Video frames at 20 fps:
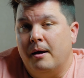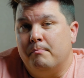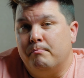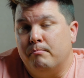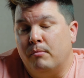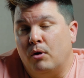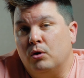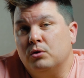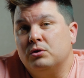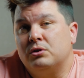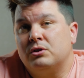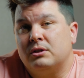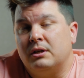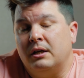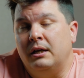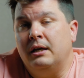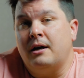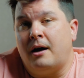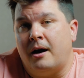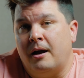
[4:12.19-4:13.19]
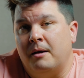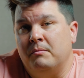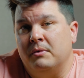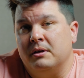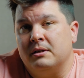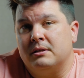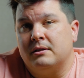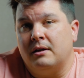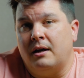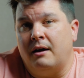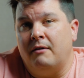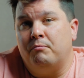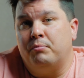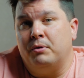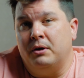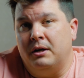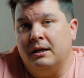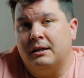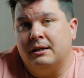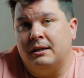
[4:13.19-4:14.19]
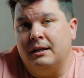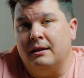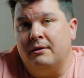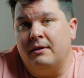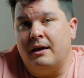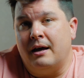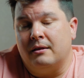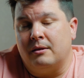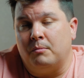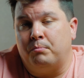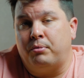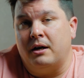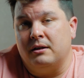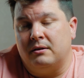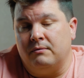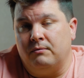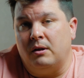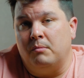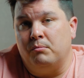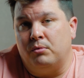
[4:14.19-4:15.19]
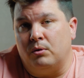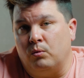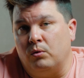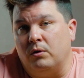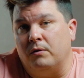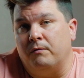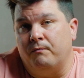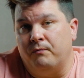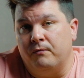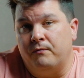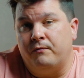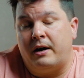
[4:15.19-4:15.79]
most economists have predicted that the price of lumber will